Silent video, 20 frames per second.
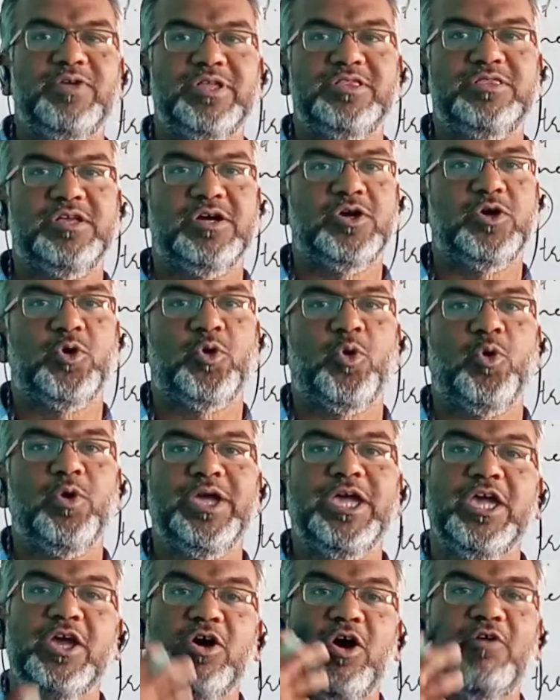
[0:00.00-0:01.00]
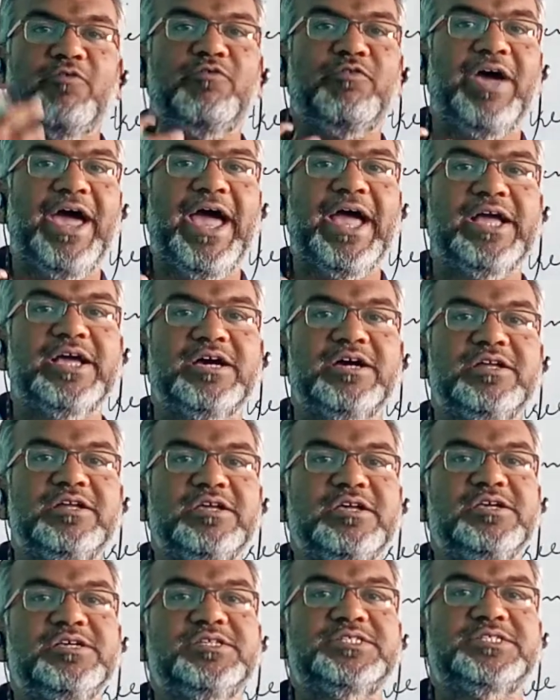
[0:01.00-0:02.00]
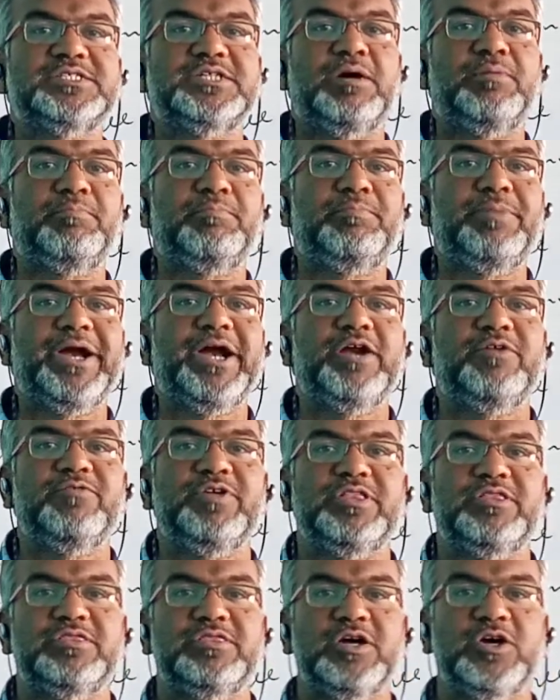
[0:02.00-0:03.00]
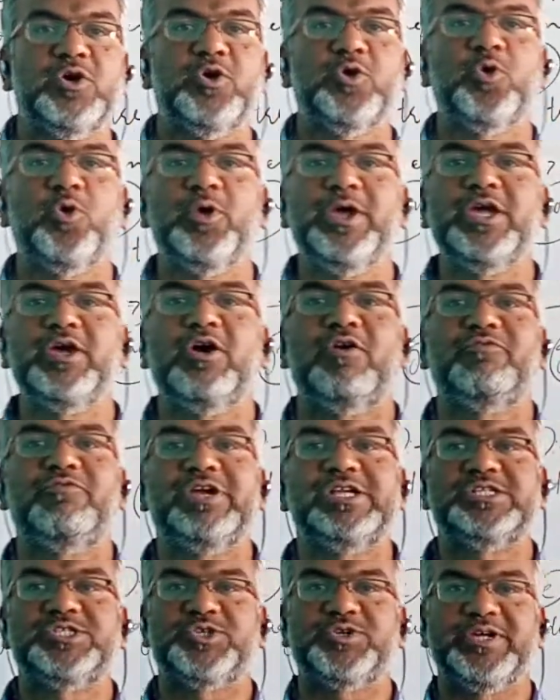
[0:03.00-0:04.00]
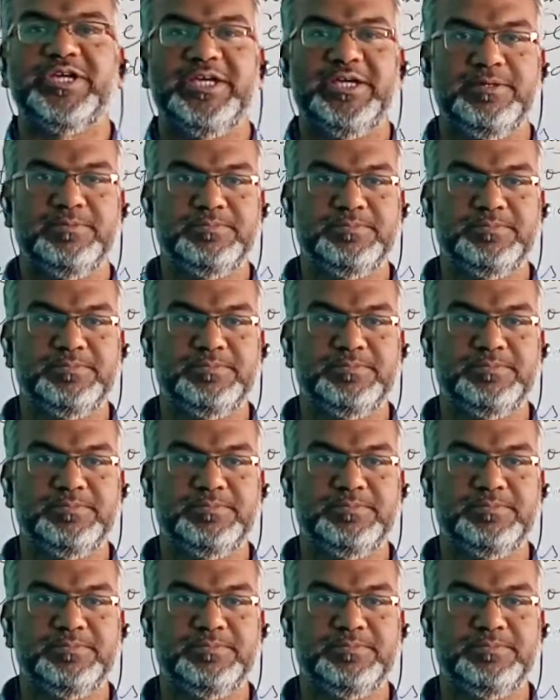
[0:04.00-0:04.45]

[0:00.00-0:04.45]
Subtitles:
with the growing of anger is compared with the growing of a tree.